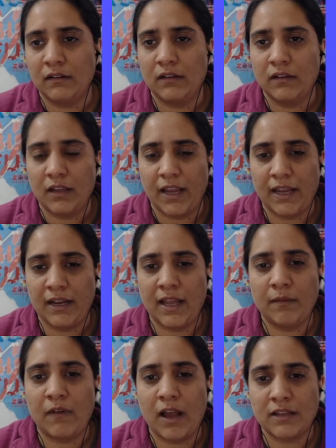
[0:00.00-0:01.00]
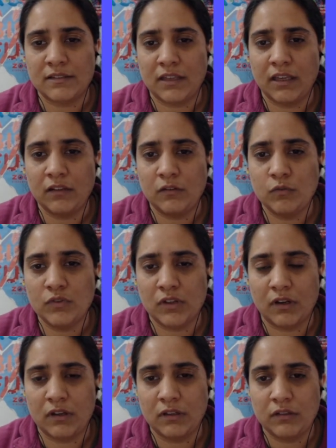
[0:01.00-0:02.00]
and I'm asking two
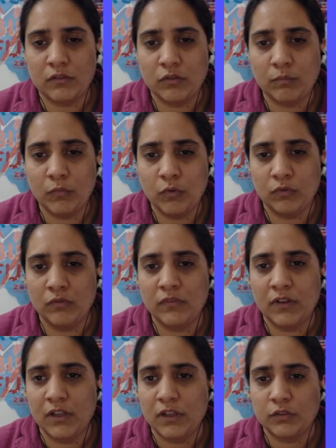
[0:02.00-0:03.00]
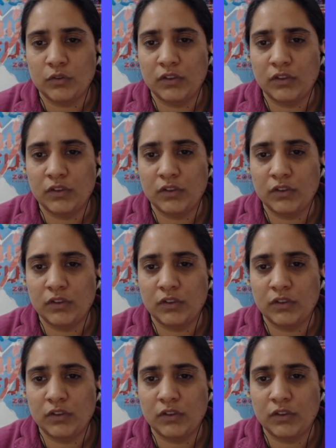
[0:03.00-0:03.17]
circles to move, so the